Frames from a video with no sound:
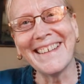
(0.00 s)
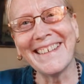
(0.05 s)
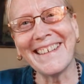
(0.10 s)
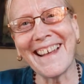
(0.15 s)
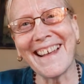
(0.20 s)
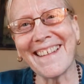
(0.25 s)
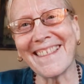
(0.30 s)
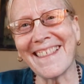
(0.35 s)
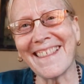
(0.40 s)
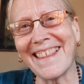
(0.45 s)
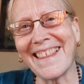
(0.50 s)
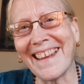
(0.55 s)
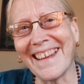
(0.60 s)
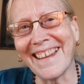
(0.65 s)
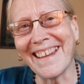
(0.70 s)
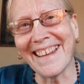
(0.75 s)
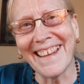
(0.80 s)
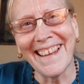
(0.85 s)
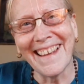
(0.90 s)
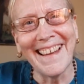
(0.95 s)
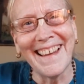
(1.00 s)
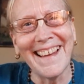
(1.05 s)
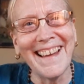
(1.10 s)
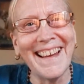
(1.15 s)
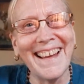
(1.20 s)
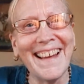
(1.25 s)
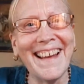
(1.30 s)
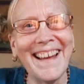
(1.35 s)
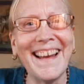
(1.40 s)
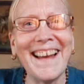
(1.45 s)
nothing.
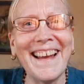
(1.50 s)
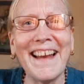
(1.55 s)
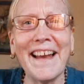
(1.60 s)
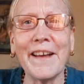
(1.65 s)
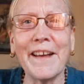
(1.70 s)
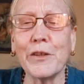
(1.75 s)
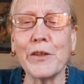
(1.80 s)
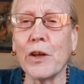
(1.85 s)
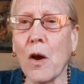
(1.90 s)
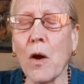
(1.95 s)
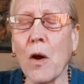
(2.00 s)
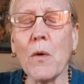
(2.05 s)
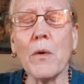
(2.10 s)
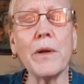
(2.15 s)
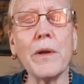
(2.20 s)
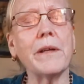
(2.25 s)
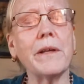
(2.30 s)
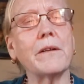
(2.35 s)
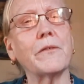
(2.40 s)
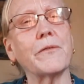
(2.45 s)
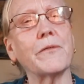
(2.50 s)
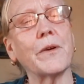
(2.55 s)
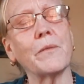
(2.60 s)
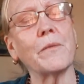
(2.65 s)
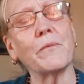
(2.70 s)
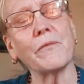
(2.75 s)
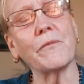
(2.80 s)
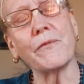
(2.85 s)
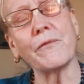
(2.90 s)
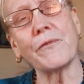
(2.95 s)
And going
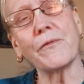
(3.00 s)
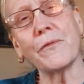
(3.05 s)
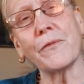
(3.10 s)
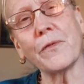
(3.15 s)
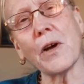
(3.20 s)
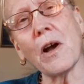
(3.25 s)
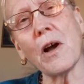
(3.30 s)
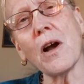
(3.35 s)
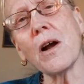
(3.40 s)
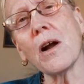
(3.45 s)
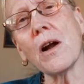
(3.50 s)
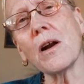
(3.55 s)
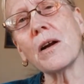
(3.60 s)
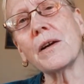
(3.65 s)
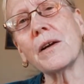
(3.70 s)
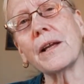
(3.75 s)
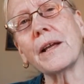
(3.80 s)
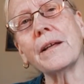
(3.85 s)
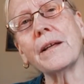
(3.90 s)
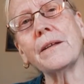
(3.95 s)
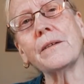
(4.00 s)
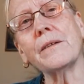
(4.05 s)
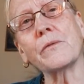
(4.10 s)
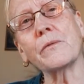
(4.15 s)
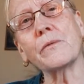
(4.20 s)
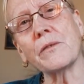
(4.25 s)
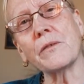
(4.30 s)
from far end of